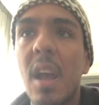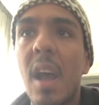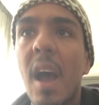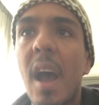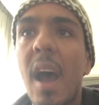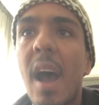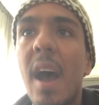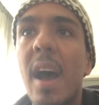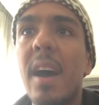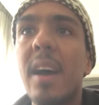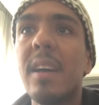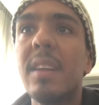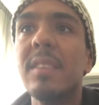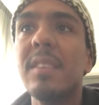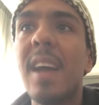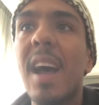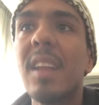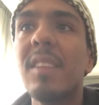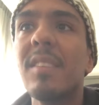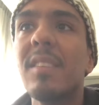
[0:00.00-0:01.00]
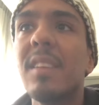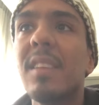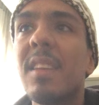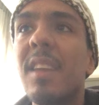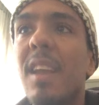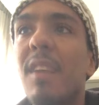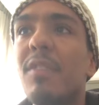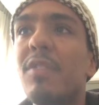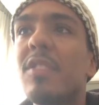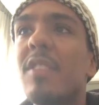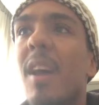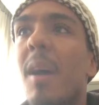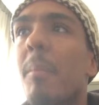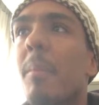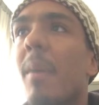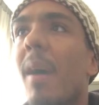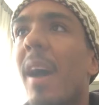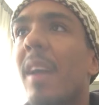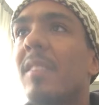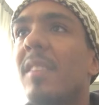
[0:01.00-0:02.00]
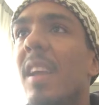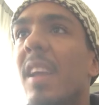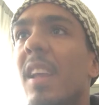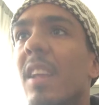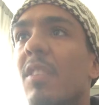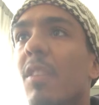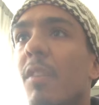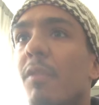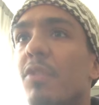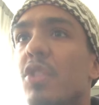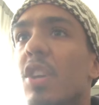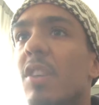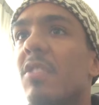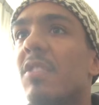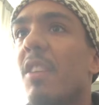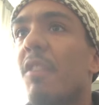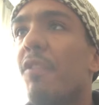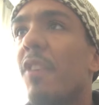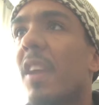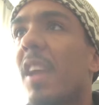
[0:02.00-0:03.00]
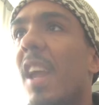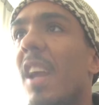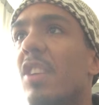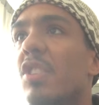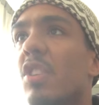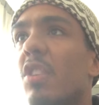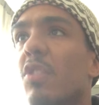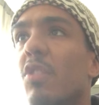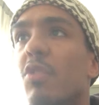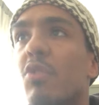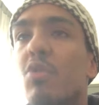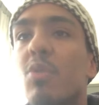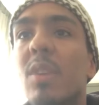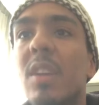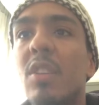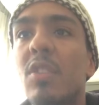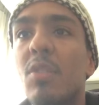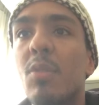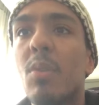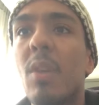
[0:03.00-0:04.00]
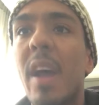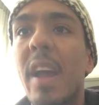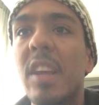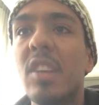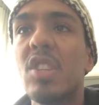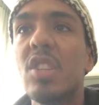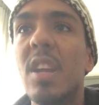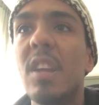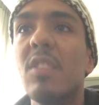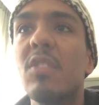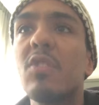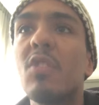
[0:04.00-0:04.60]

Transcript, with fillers: uh, that gives them a ticket of justification to treat you like shit.